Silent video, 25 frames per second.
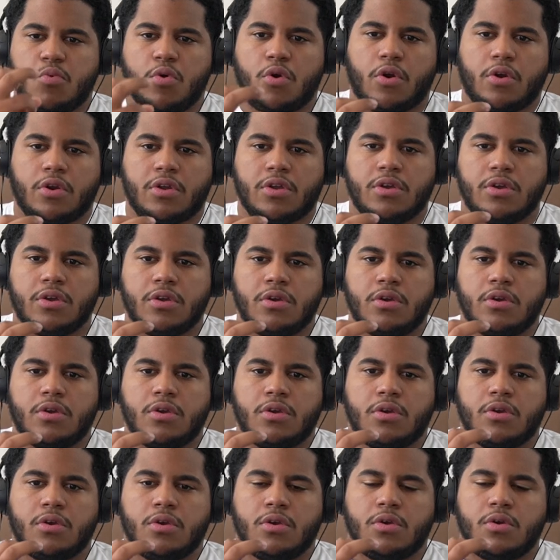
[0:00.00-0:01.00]
work
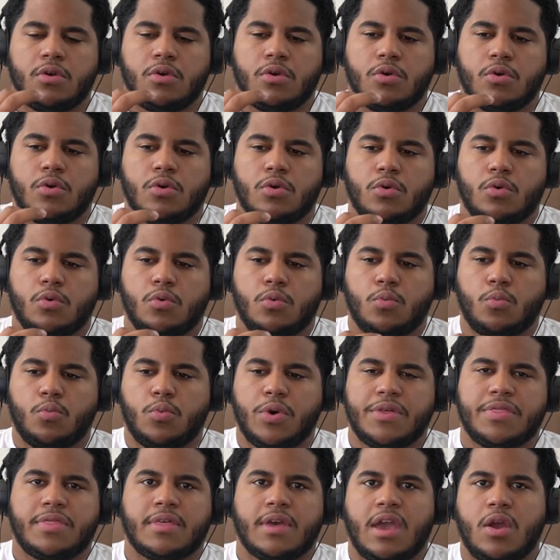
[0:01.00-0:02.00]

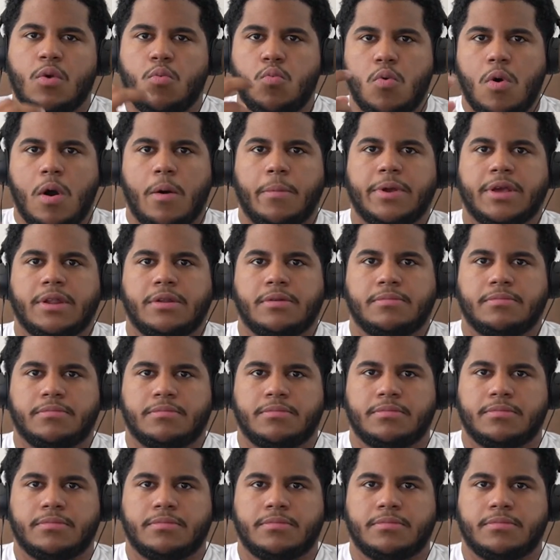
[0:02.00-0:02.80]
with a woman.